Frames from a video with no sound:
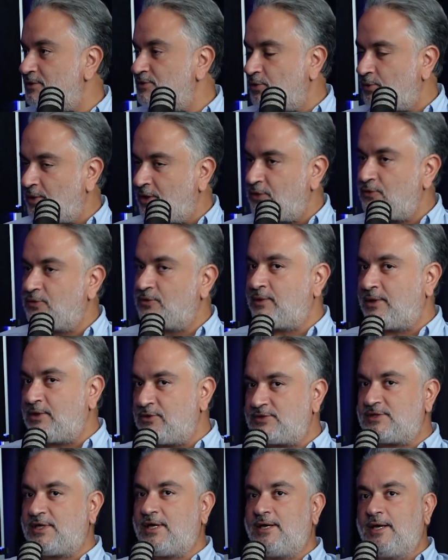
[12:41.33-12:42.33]
So when you
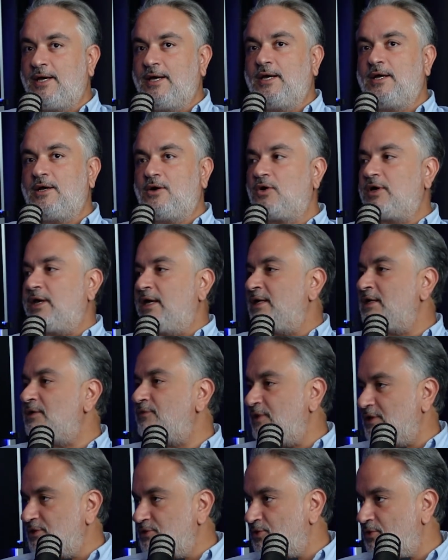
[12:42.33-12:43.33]
say, okay, a
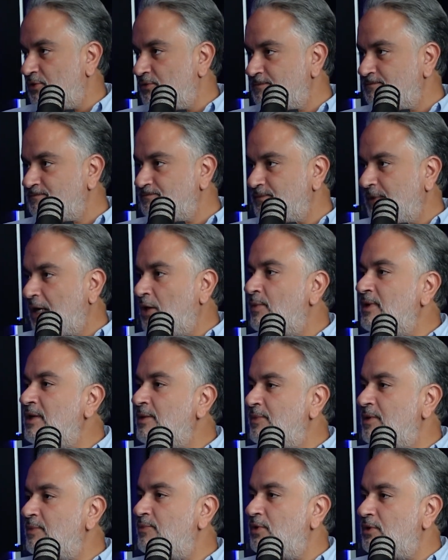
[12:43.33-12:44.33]
Netflix show, how many
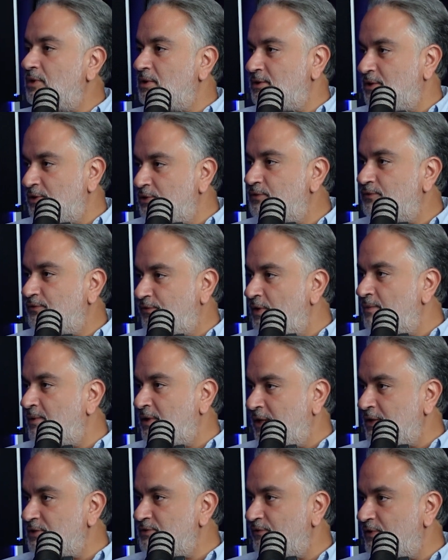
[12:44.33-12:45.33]
people did film a
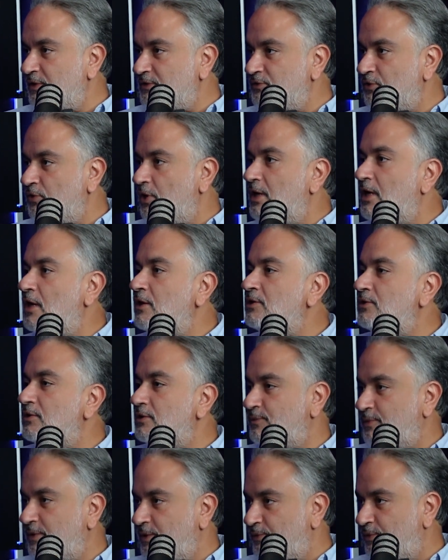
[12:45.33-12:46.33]
Netflix show?
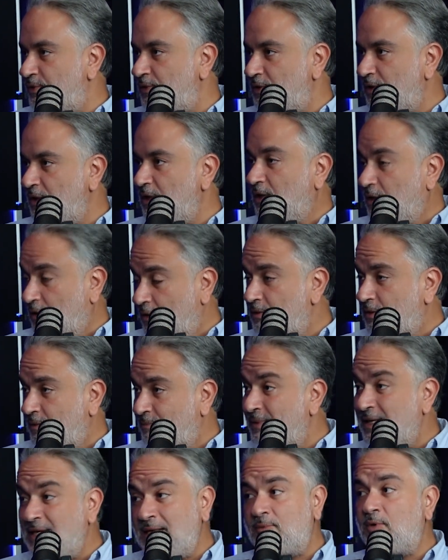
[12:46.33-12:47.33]
100 people.
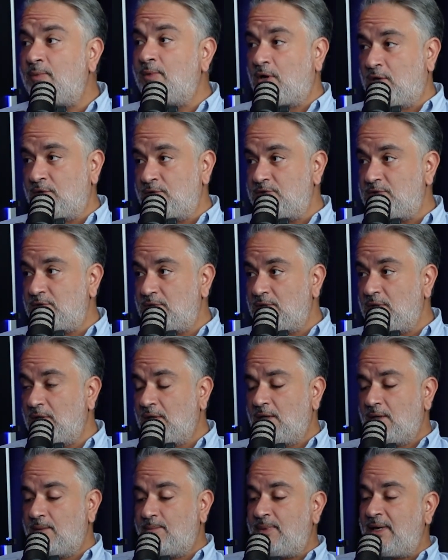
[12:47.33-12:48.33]
Minimum 100,
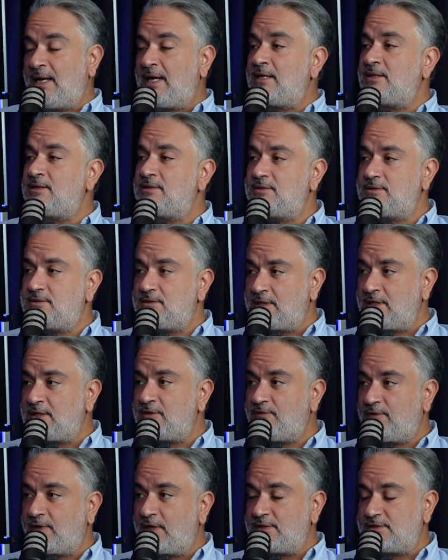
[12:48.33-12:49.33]
planned in
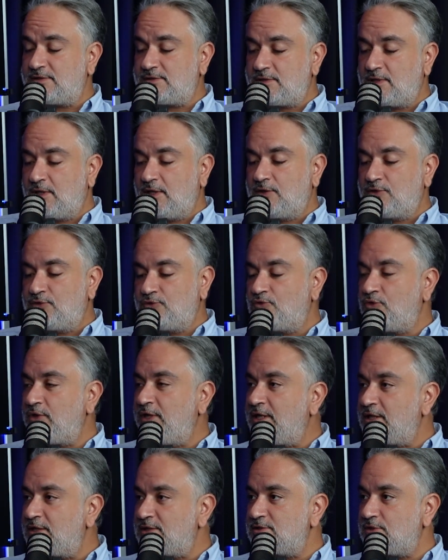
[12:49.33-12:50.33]
advance, 2
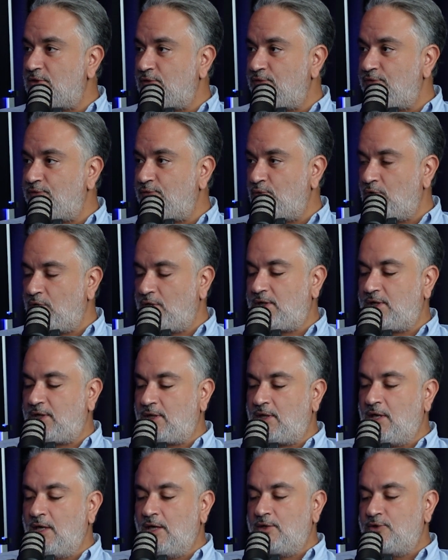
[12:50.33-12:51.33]
years of
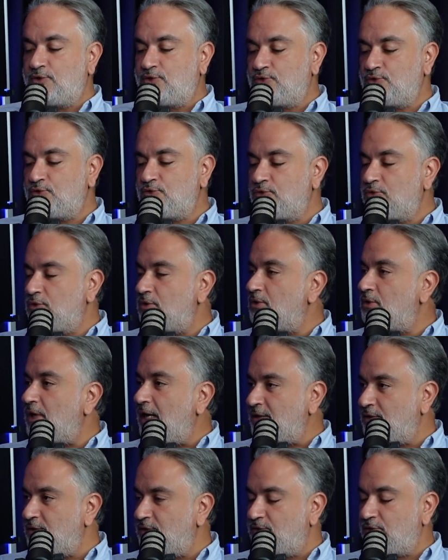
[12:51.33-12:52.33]
working, 2
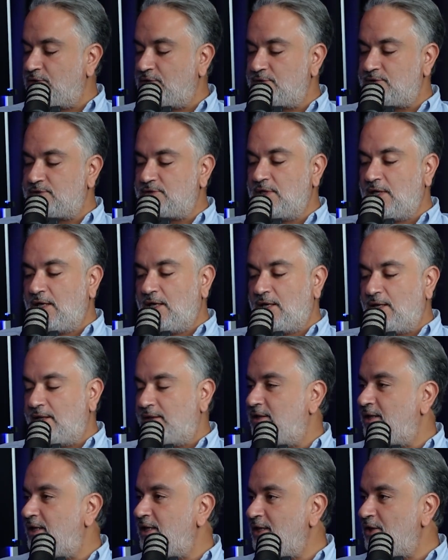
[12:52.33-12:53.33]
editors,
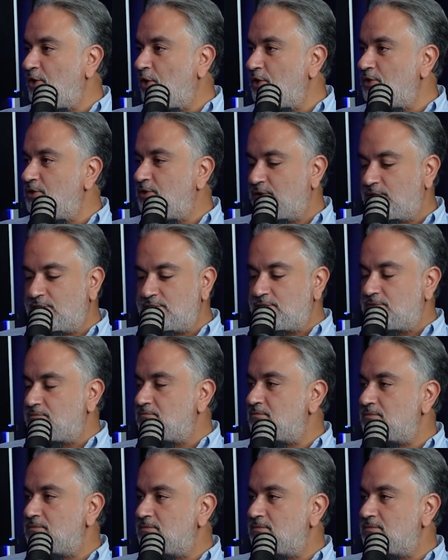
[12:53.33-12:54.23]
3 authors.